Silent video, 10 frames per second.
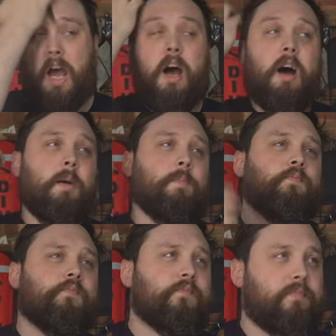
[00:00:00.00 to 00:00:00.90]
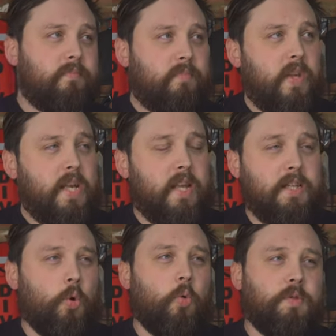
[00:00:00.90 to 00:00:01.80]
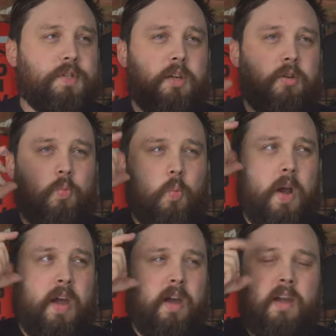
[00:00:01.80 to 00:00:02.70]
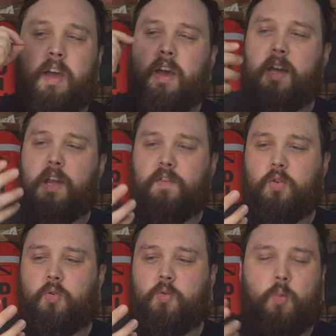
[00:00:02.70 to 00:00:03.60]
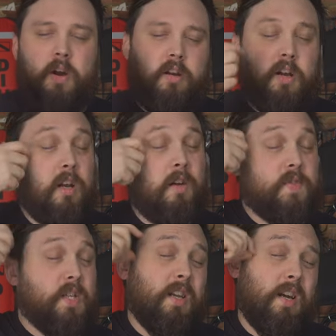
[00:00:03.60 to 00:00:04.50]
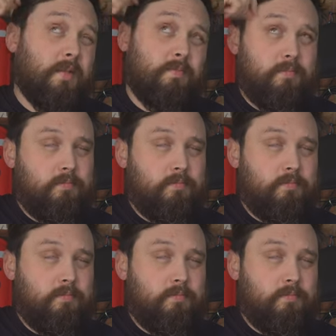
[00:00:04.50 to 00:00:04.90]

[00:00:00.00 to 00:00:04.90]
Um, there's also where if you're wearing gloves to like